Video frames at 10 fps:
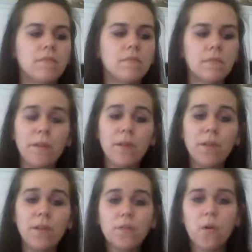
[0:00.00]
Maybe you
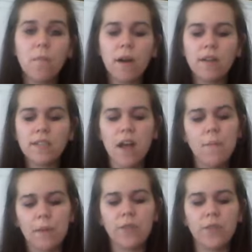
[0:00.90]
don't do home parties at all.
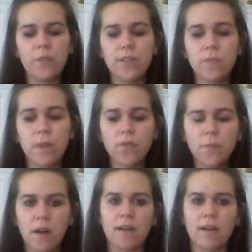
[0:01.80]
Maybe you only do pouch
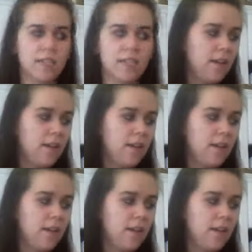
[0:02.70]
parties.